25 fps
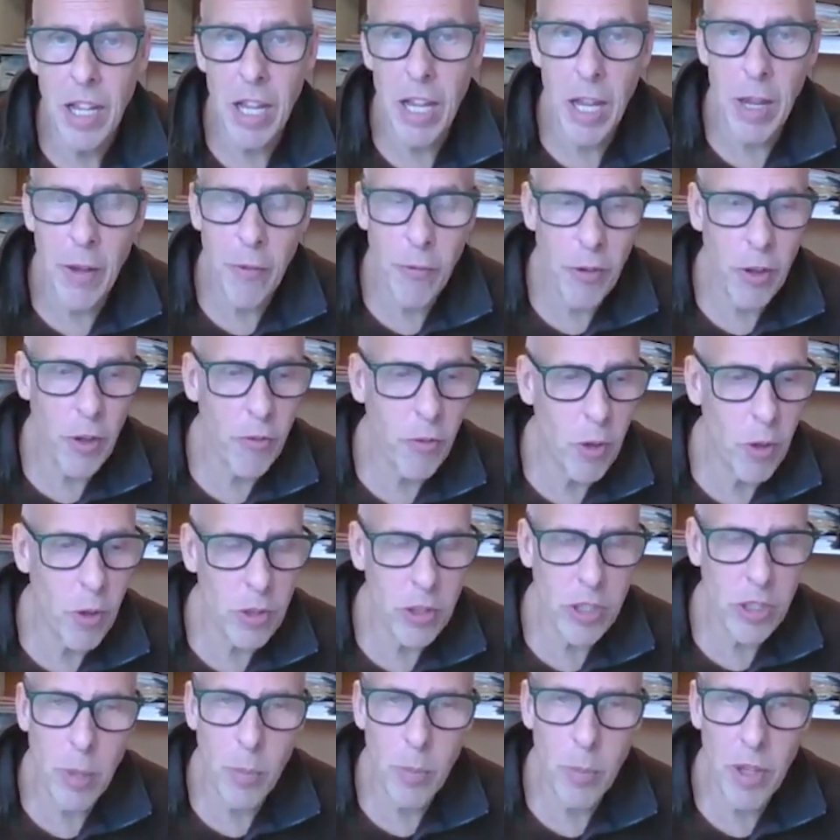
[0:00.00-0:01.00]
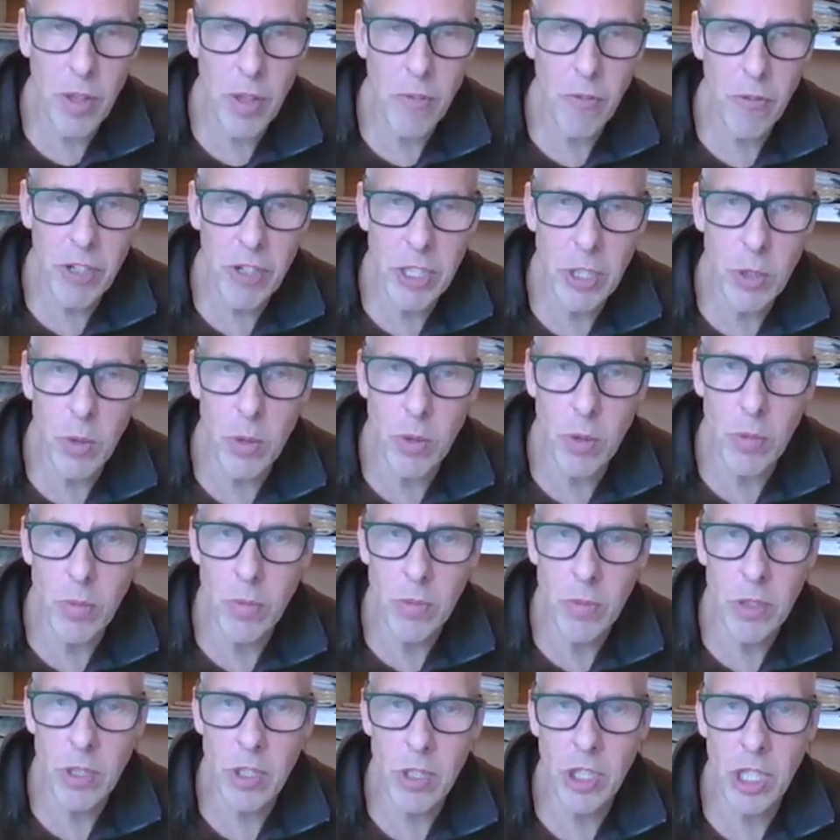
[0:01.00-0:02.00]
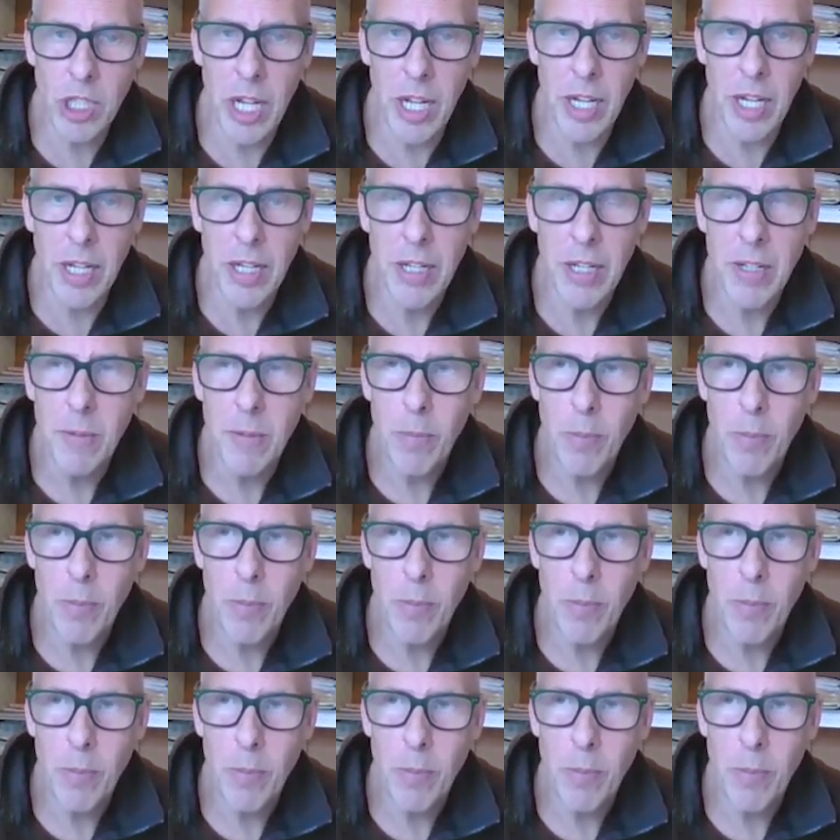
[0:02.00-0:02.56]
if you've got something visual to share.